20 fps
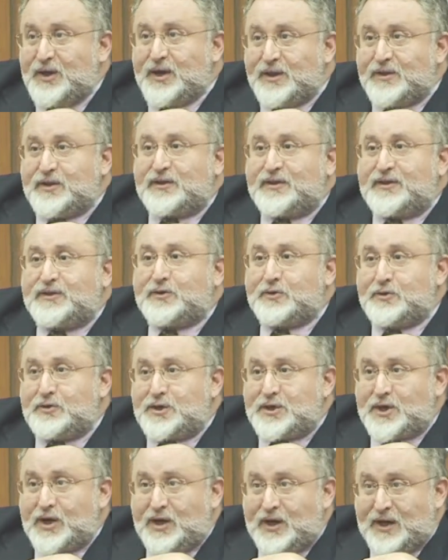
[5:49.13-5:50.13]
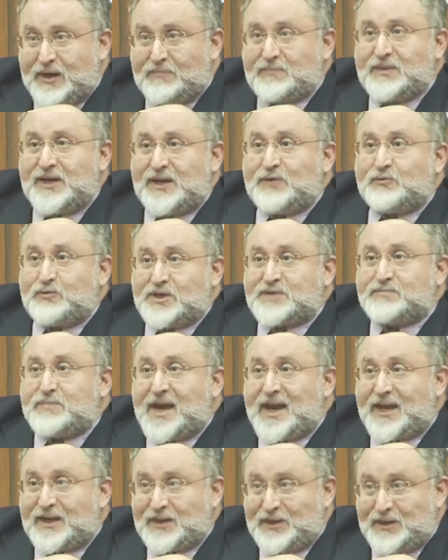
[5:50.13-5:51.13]
The 3rd time, it was
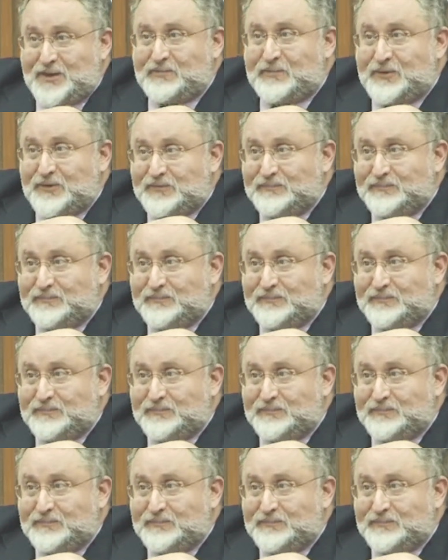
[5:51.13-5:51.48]
patentable.